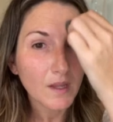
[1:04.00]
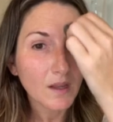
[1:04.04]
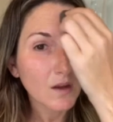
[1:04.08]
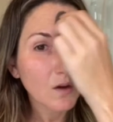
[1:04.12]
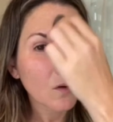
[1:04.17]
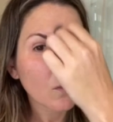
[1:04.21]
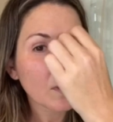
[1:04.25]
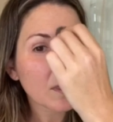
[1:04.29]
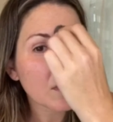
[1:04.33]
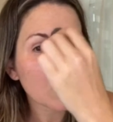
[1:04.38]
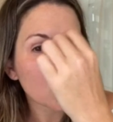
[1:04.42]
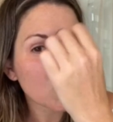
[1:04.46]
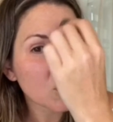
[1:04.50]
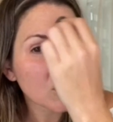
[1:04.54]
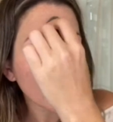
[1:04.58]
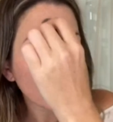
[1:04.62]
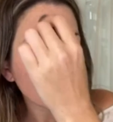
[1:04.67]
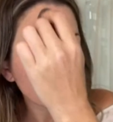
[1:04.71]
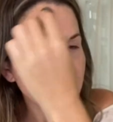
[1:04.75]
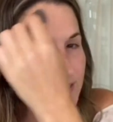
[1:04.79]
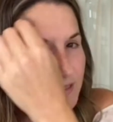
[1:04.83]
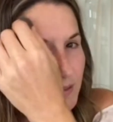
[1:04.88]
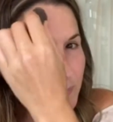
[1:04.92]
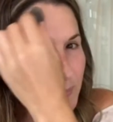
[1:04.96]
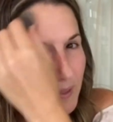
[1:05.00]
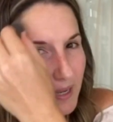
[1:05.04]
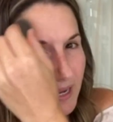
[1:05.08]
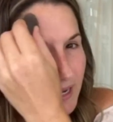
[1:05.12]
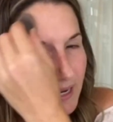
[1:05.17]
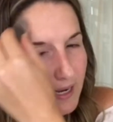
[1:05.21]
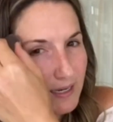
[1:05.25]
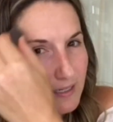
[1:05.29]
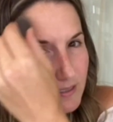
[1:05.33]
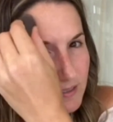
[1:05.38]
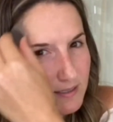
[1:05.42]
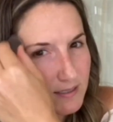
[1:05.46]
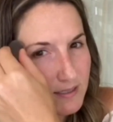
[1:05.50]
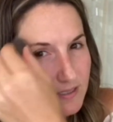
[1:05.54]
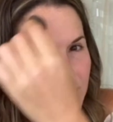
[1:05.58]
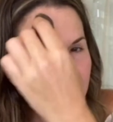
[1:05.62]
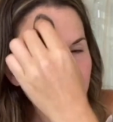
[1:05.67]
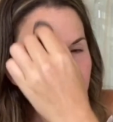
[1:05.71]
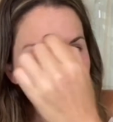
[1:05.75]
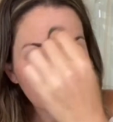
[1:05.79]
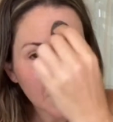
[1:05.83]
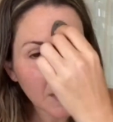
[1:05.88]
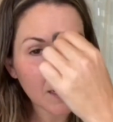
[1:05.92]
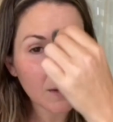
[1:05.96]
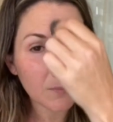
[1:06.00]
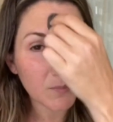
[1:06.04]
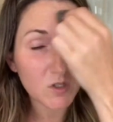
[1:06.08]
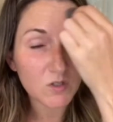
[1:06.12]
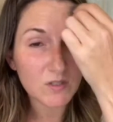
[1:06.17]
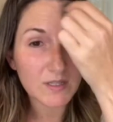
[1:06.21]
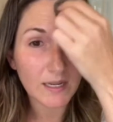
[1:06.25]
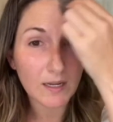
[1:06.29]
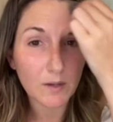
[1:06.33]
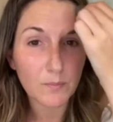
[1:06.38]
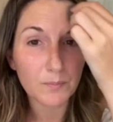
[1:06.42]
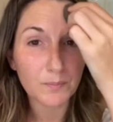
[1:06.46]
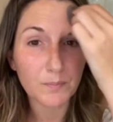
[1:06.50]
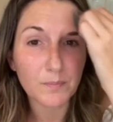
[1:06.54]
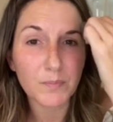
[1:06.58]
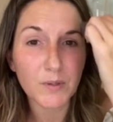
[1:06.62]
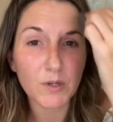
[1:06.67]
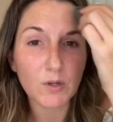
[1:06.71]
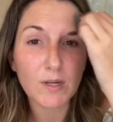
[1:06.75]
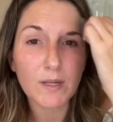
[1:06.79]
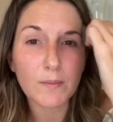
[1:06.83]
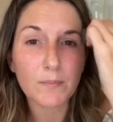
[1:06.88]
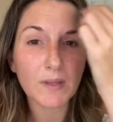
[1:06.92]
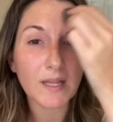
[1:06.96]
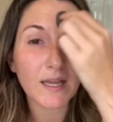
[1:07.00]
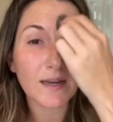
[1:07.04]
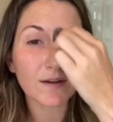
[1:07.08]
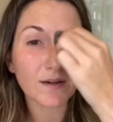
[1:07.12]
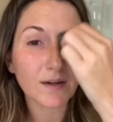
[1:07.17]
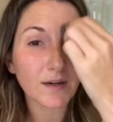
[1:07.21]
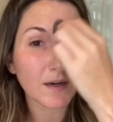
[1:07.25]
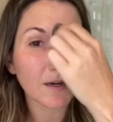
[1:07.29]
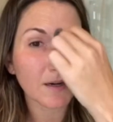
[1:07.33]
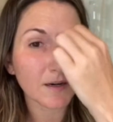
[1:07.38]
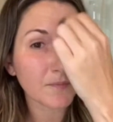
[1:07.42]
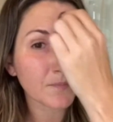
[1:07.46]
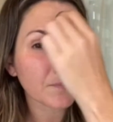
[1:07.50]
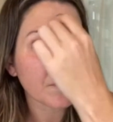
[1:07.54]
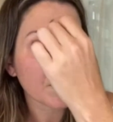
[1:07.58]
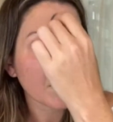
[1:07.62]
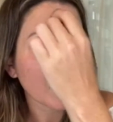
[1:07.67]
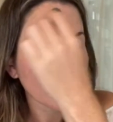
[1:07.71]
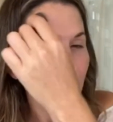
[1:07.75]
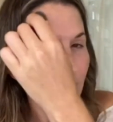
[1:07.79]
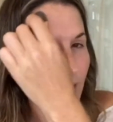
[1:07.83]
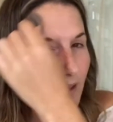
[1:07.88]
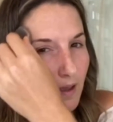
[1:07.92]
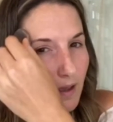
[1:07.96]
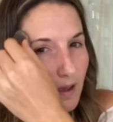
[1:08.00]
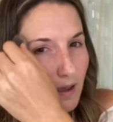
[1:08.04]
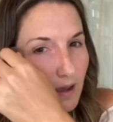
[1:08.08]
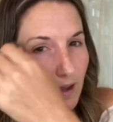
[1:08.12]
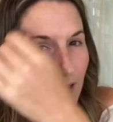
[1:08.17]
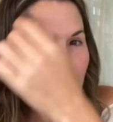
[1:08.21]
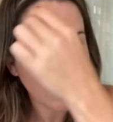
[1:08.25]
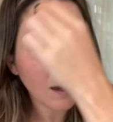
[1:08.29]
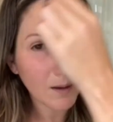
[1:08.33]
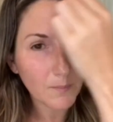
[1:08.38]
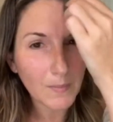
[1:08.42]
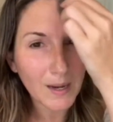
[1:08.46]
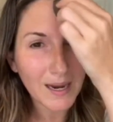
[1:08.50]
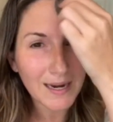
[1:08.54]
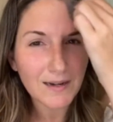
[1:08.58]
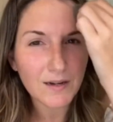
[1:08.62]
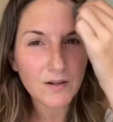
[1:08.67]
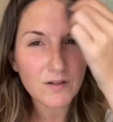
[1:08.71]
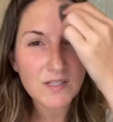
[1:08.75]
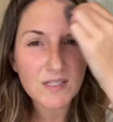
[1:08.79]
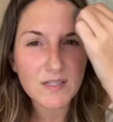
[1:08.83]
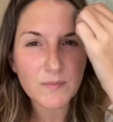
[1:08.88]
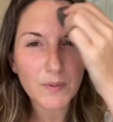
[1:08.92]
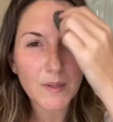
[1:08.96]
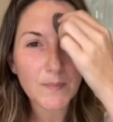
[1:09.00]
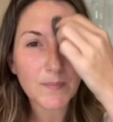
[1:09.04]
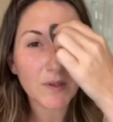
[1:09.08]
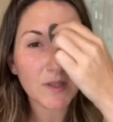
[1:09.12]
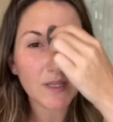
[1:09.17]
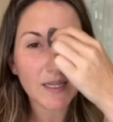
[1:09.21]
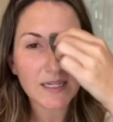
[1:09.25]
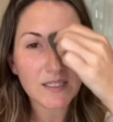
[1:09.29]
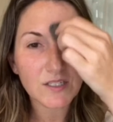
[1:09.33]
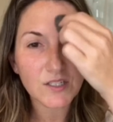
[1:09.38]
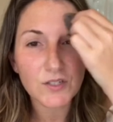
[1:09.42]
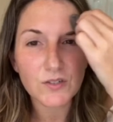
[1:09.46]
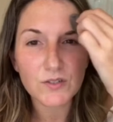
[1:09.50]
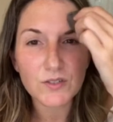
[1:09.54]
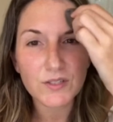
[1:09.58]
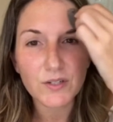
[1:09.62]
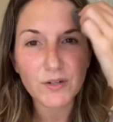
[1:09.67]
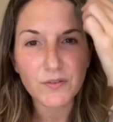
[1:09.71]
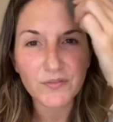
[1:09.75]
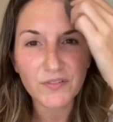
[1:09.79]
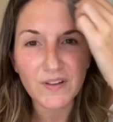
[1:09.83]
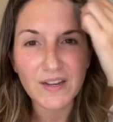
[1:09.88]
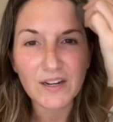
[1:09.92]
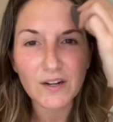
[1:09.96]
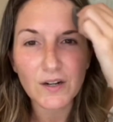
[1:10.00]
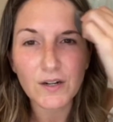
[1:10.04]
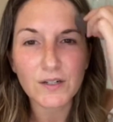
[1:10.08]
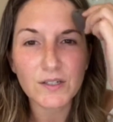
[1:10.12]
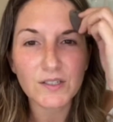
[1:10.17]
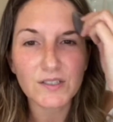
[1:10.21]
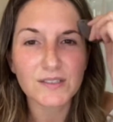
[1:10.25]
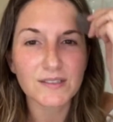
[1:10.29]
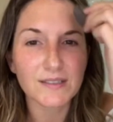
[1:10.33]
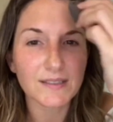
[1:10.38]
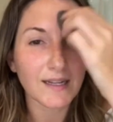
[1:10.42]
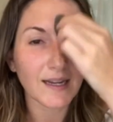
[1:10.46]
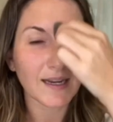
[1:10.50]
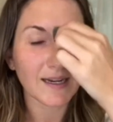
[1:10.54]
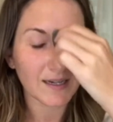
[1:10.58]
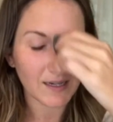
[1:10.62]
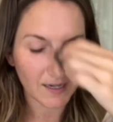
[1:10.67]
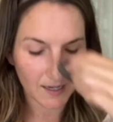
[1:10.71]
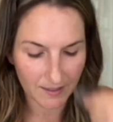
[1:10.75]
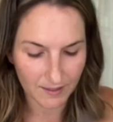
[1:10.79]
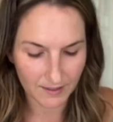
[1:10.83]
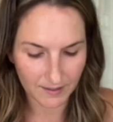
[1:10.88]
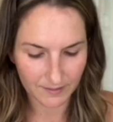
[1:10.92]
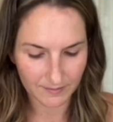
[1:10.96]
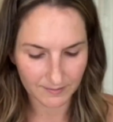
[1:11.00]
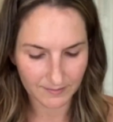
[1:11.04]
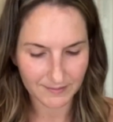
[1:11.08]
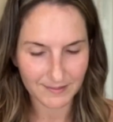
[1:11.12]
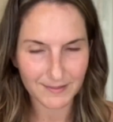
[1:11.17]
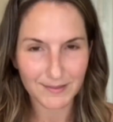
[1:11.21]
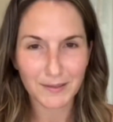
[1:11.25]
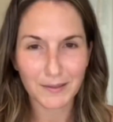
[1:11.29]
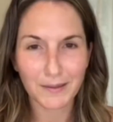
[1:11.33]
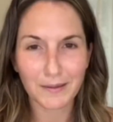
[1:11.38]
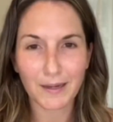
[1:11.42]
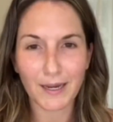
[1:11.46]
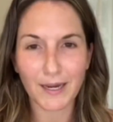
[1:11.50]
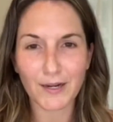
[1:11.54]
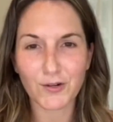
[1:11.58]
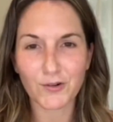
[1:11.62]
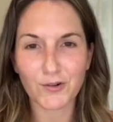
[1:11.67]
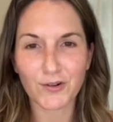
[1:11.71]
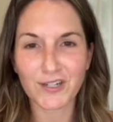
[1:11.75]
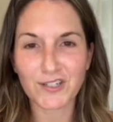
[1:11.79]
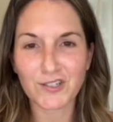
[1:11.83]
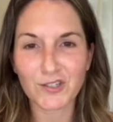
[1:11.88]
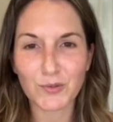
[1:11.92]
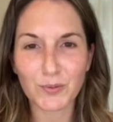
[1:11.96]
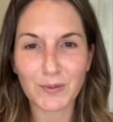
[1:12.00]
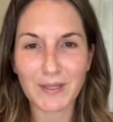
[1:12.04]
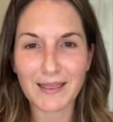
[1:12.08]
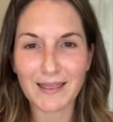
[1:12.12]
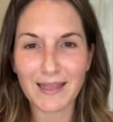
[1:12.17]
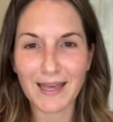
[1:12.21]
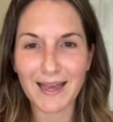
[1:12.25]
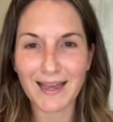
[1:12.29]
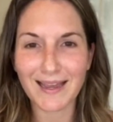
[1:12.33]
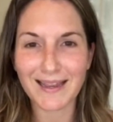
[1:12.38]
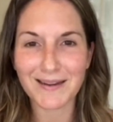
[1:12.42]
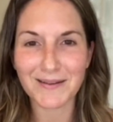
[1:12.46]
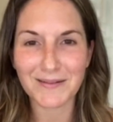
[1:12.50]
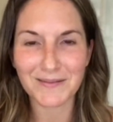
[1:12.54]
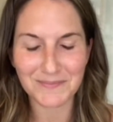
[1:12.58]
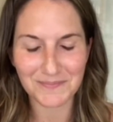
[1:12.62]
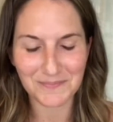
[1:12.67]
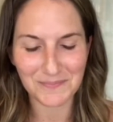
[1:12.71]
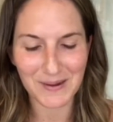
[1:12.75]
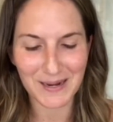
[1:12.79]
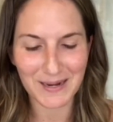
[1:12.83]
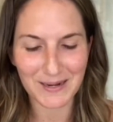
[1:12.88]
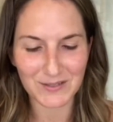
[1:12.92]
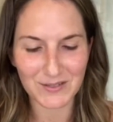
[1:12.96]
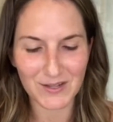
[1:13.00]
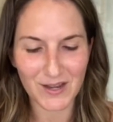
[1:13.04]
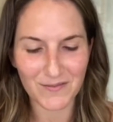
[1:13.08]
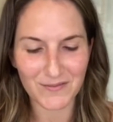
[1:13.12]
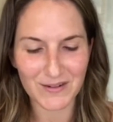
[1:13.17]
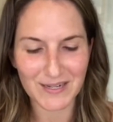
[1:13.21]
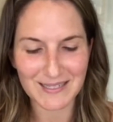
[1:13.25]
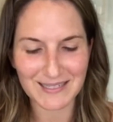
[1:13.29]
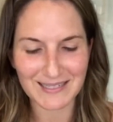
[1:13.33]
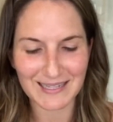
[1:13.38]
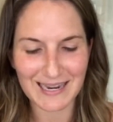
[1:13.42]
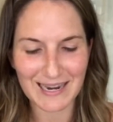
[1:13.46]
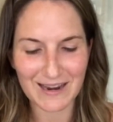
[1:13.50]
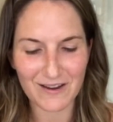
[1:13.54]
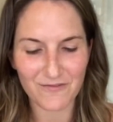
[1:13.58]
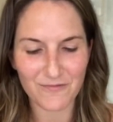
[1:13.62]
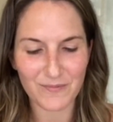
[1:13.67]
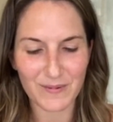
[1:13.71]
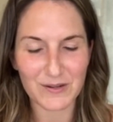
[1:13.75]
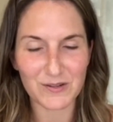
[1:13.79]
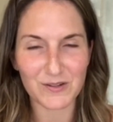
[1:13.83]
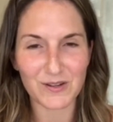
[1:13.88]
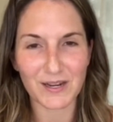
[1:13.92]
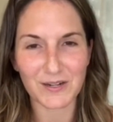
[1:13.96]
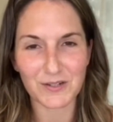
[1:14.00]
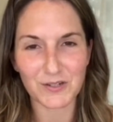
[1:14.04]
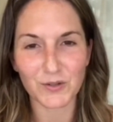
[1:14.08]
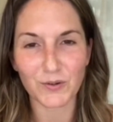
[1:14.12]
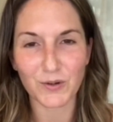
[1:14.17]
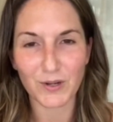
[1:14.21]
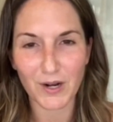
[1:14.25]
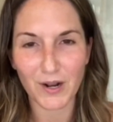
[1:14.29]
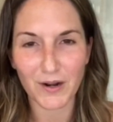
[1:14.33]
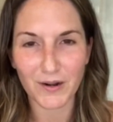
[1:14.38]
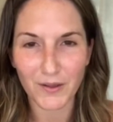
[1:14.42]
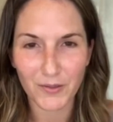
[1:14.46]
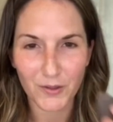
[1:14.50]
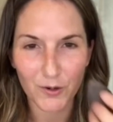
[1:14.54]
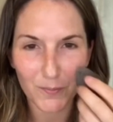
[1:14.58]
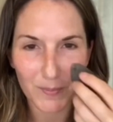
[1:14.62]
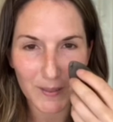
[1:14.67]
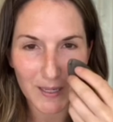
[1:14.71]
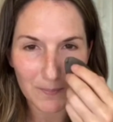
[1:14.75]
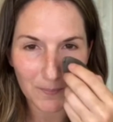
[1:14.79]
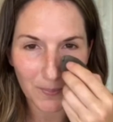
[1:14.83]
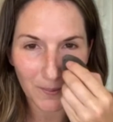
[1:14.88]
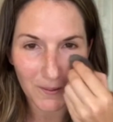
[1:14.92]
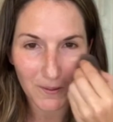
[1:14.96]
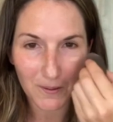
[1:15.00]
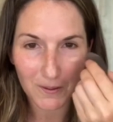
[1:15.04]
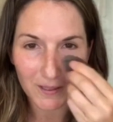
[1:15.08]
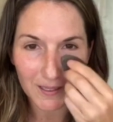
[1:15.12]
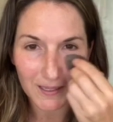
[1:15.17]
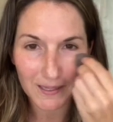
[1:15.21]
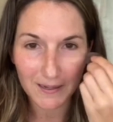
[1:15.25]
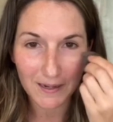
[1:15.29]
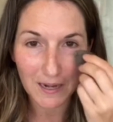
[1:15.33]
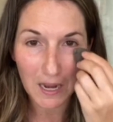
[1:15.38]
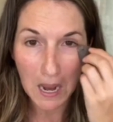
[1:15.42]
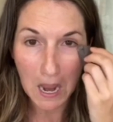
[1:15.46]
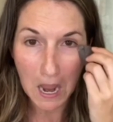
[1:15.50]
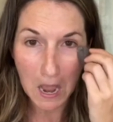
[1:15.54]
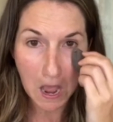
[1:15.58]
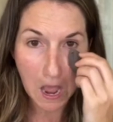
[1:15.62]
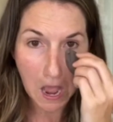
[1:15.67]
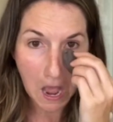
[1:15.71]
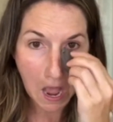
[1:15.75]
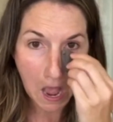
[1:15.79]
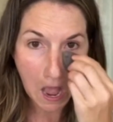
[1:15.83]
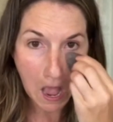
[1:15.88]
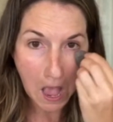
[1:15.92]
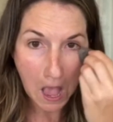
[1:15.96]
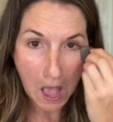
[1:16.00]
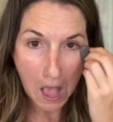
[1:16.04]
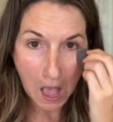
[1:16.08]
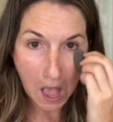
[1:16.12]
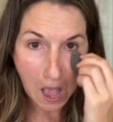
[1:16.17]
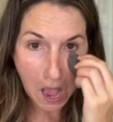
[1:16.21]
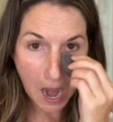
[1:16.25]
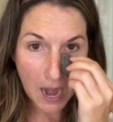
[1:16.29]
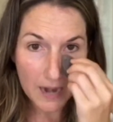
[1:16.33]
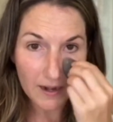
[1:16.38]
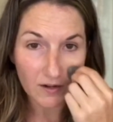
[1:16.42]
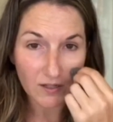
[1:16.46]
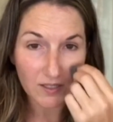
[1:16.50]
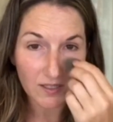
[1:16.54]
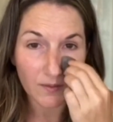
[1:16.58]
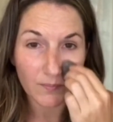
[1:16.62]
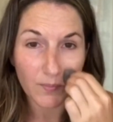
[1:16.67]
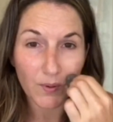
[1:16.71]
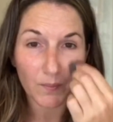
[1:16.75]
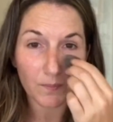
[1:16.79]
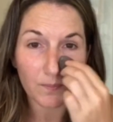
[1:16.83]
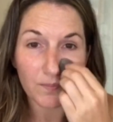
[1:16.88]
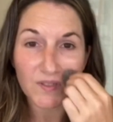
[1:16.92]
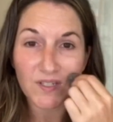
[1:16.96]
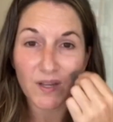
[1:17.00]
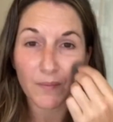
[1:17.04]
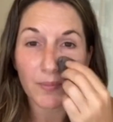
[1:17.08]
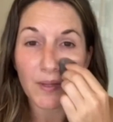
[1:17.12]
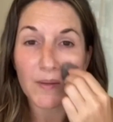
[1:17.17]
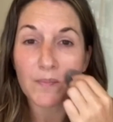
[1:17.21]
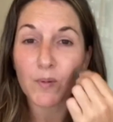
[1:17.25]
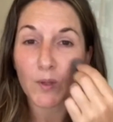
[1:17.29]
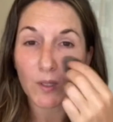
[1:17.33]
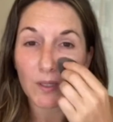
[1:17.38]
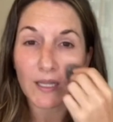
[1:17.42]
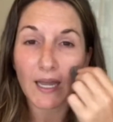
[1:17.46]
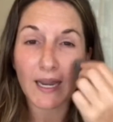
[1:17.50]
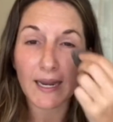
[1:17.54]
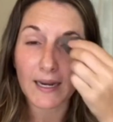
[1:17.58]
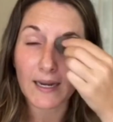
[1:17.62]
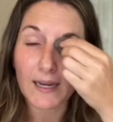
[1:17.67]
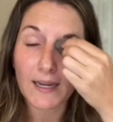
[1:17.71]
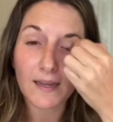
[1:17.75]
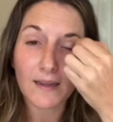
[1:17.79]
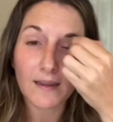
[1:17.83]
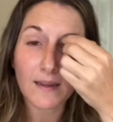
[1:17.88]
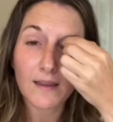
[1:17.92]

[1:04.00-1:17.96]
with just the base. I'm using a beauty blender. I know some people like to use their fingers, and I cringe with that because obviously I do it on other people, and I know some people like